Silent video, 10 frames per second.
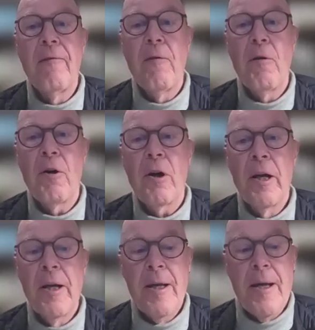for
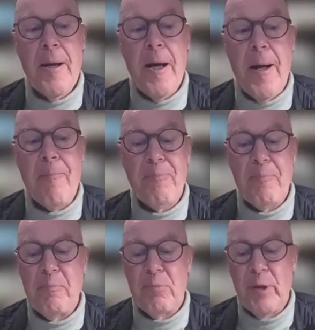
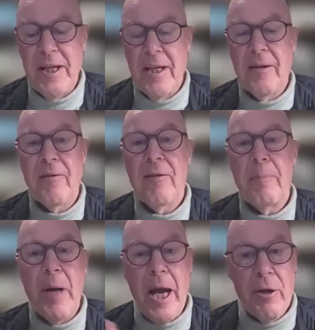bringing the
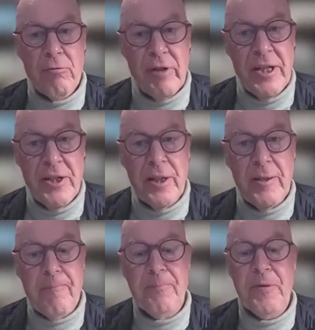bioregion